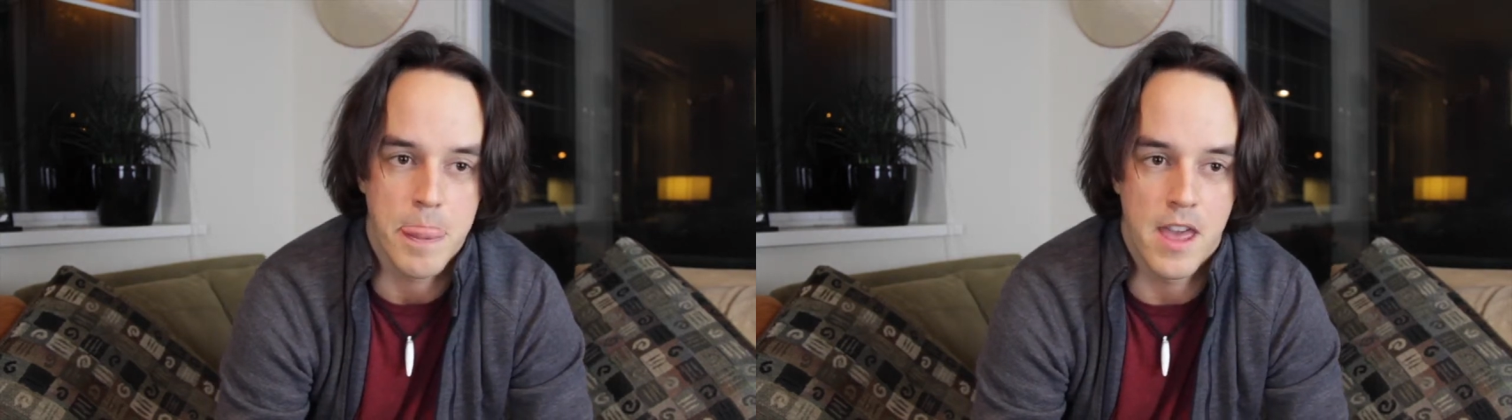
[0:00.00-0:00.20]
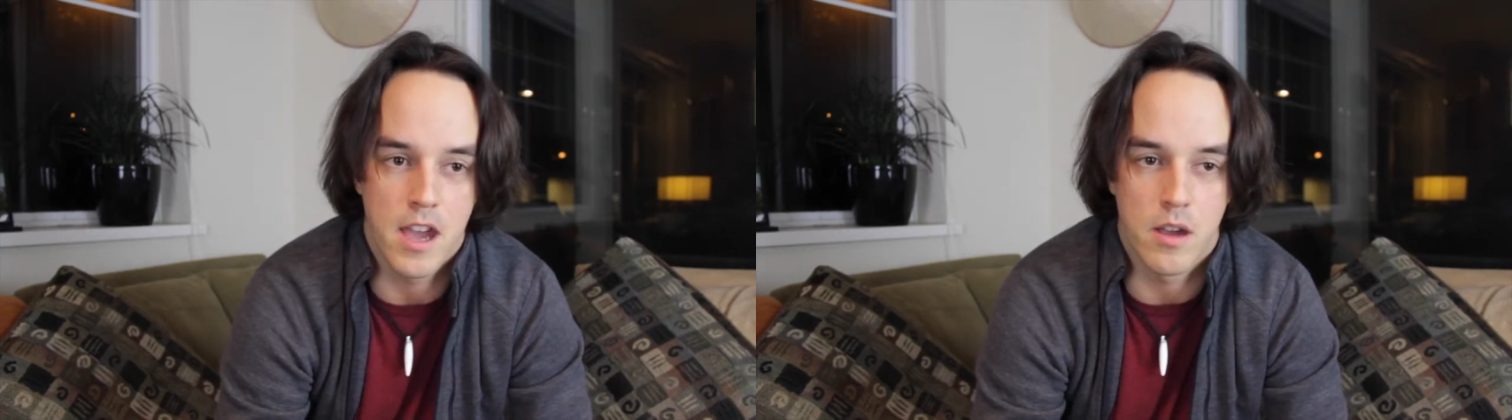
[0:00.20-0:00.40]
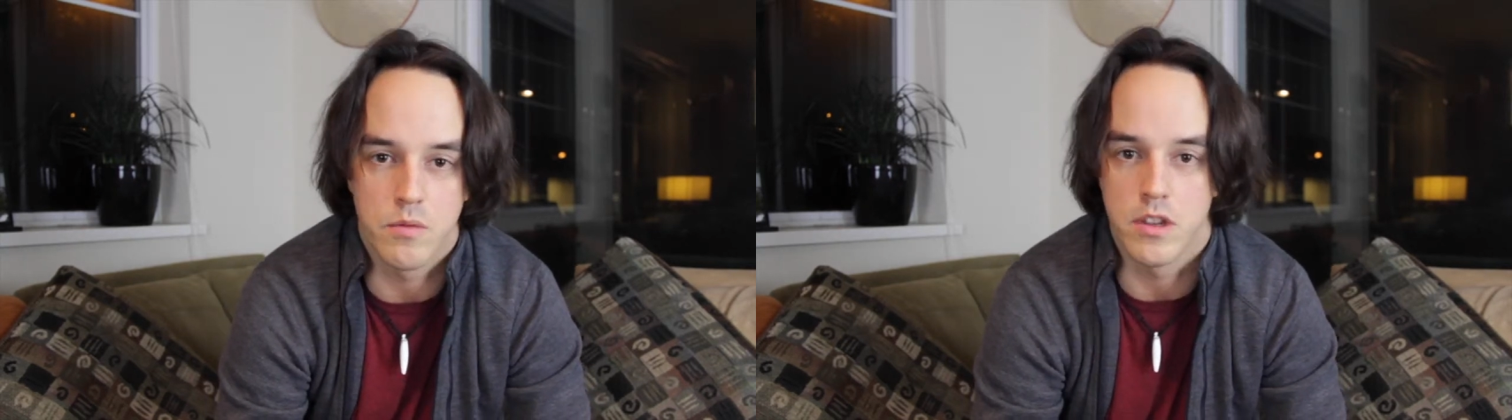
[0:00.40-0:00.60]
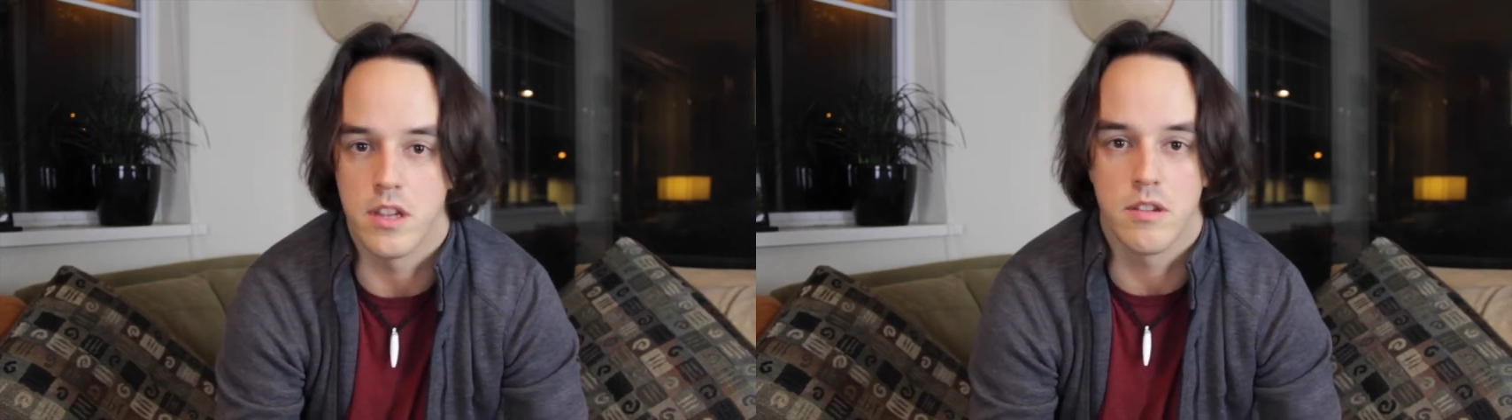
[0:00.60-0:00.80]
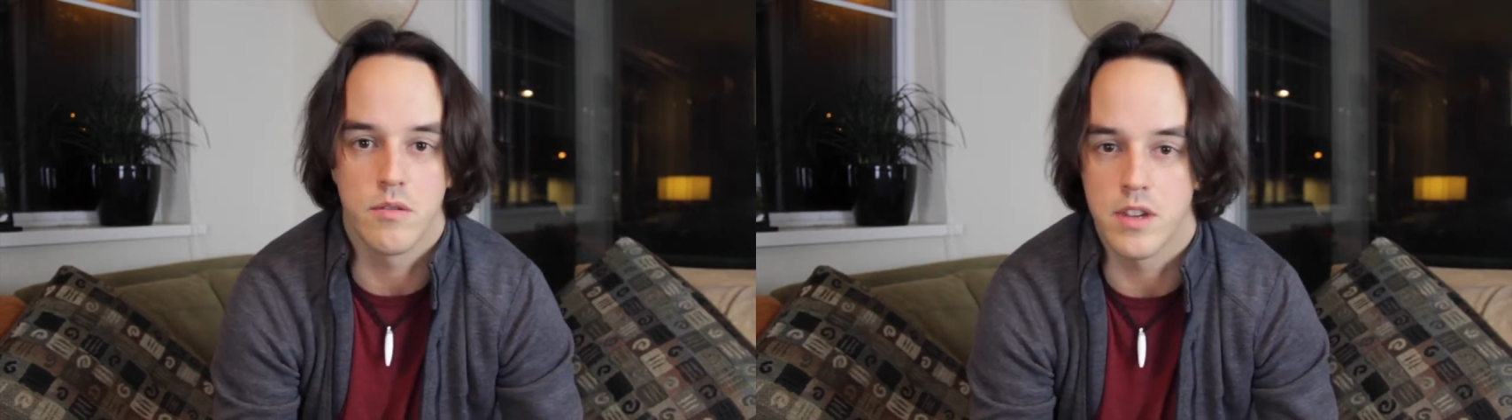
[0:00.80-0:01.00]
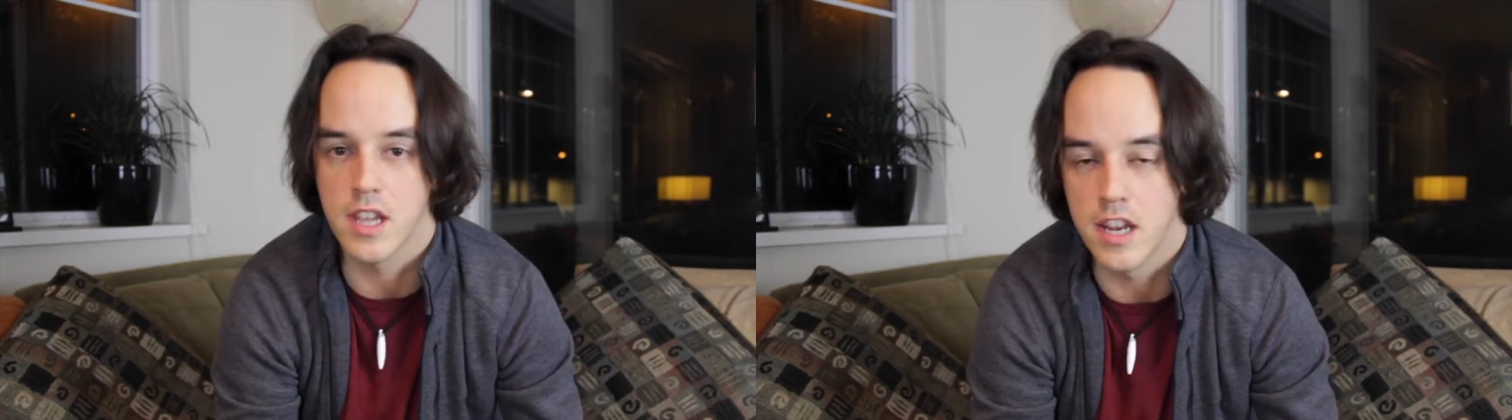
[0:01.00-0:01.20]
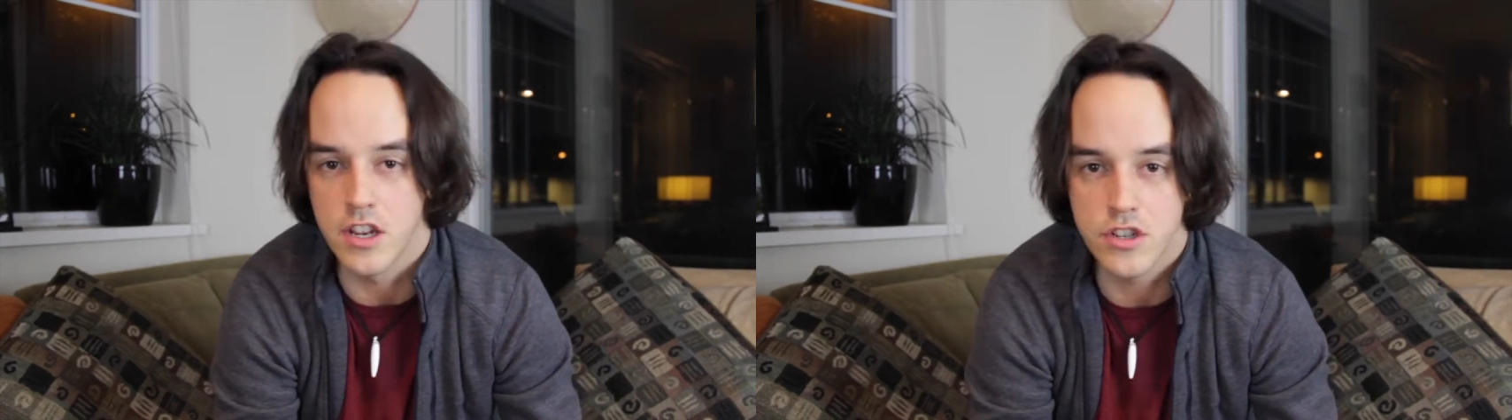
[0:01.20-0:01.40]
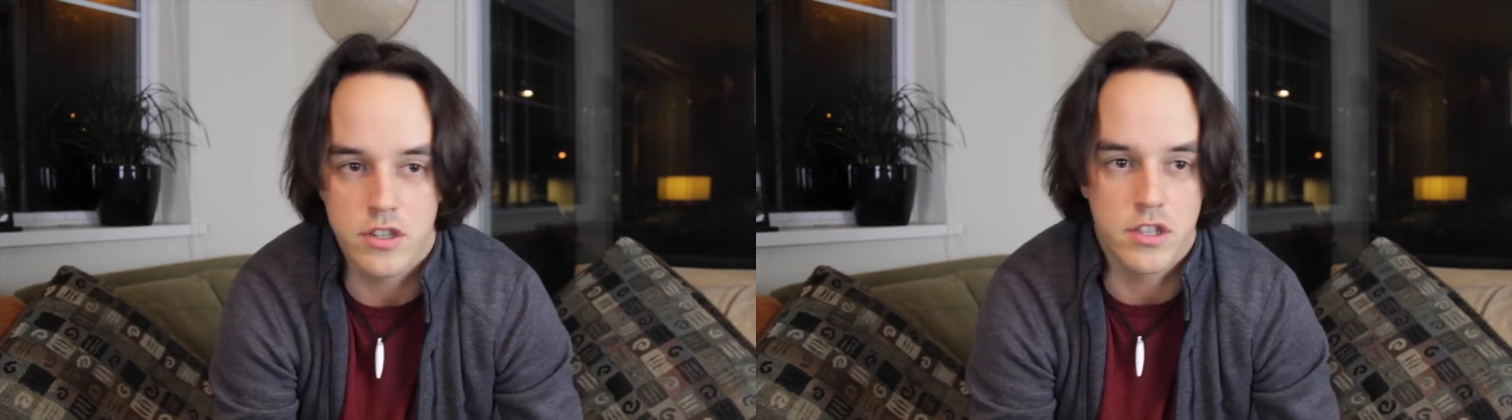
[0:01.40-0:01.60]
that we get
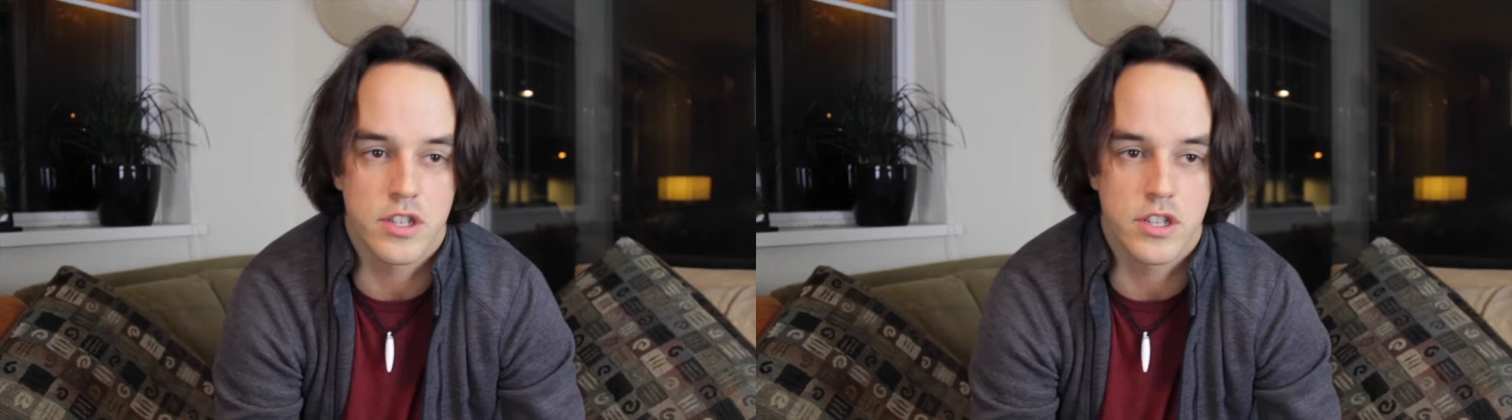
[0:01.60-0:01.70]
injured,